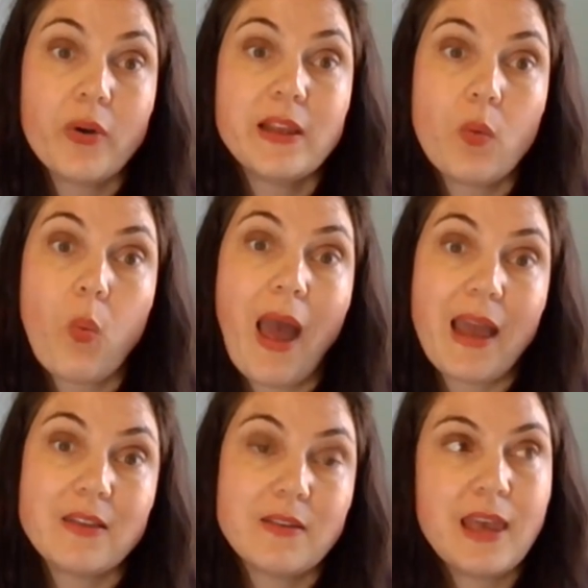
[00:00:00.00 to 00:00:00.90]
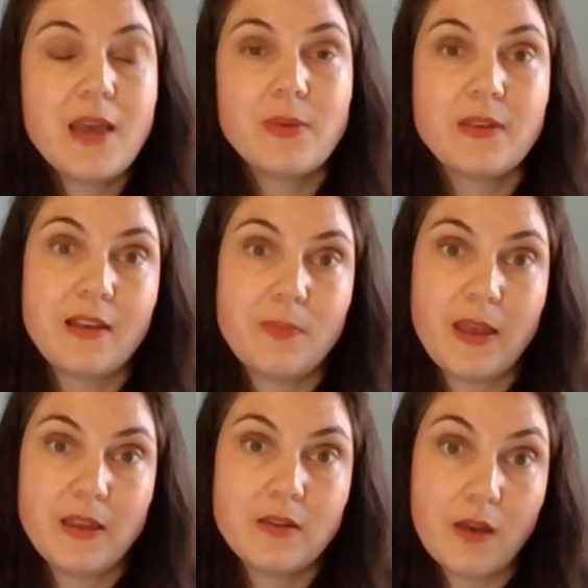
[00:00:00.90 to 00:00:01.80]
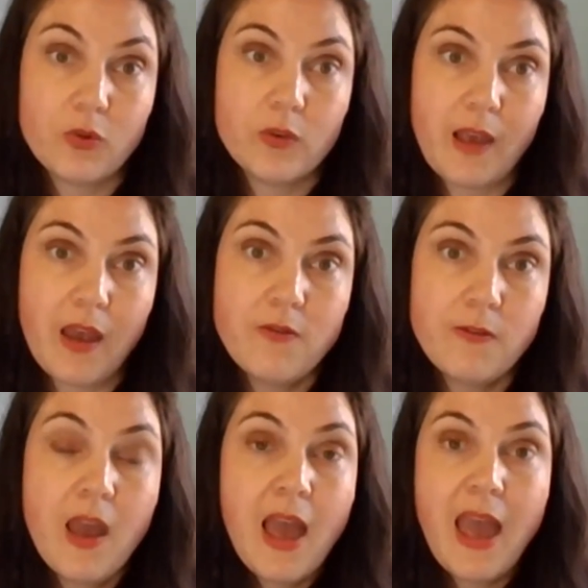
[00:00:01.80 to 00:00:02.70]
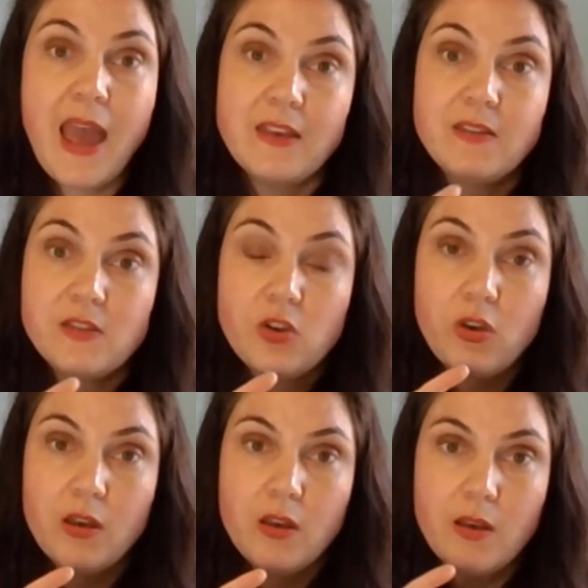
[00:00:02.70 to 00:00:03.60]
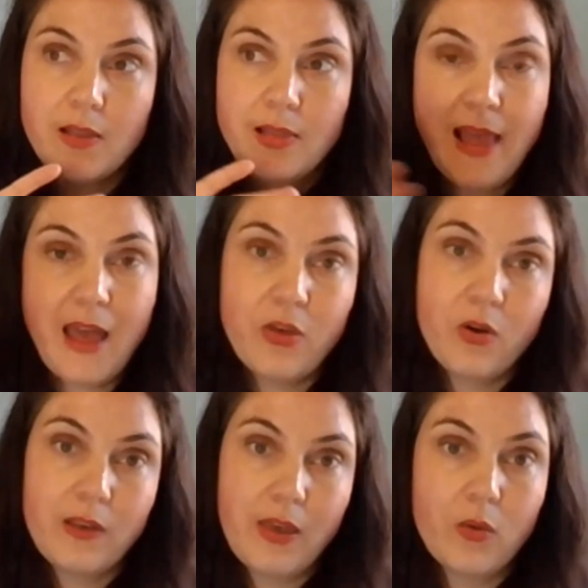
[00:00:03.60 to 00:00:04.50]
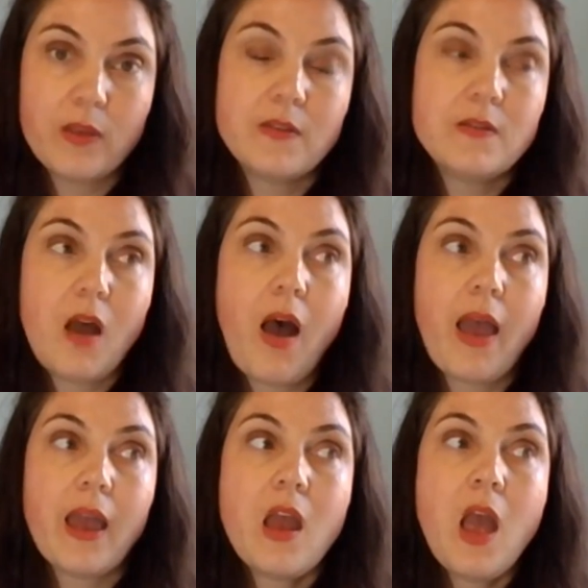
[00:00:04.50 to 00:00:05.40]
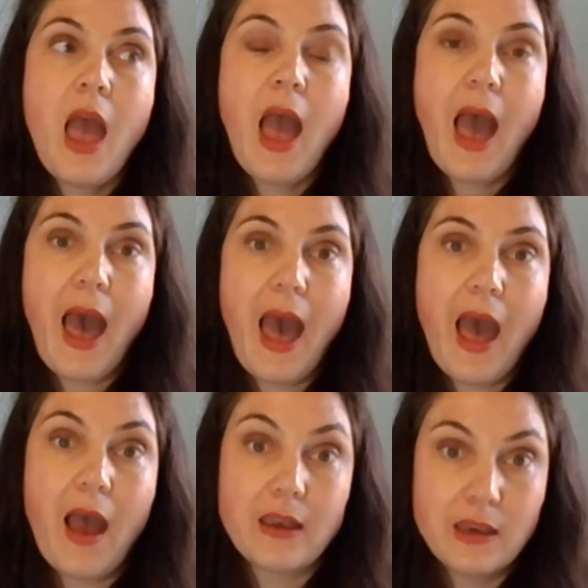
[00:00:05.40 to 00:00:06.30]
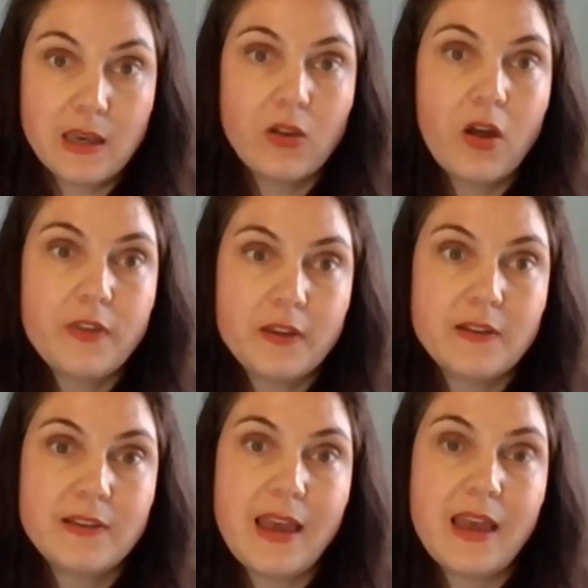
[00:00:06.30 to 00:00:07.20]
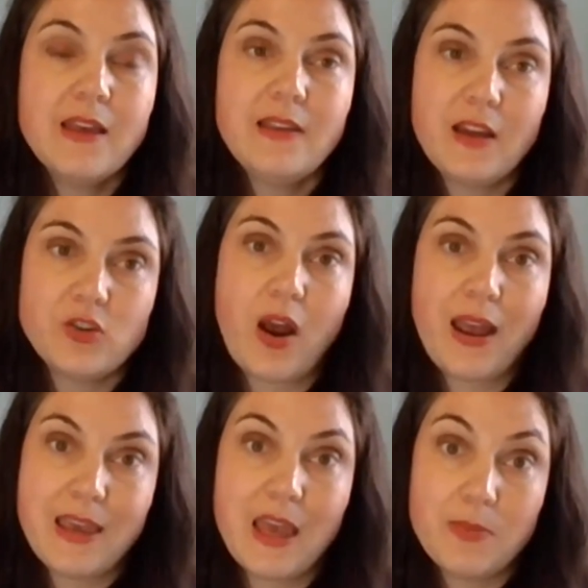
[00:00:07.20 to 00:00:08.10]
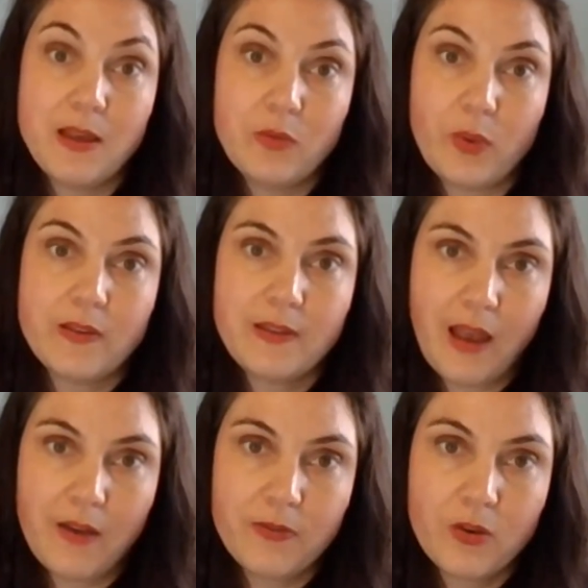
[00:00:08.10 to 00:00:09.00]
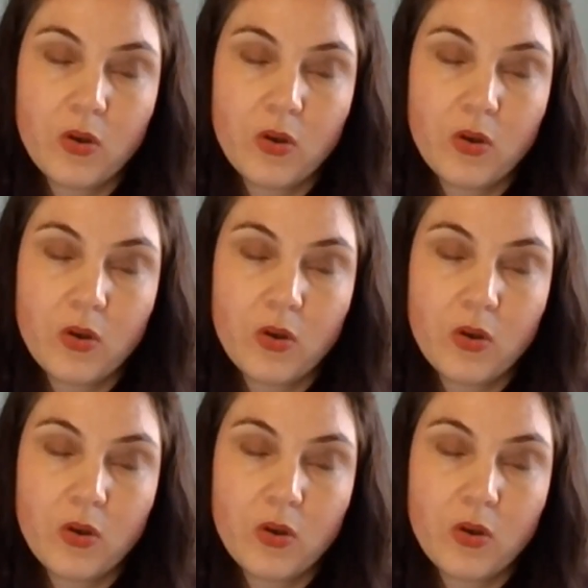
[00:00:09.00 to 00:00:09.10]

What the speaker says: only way to keep the Tasmanian devil safe is to let those other ones die and kill off the disease and try and keep these ones safe.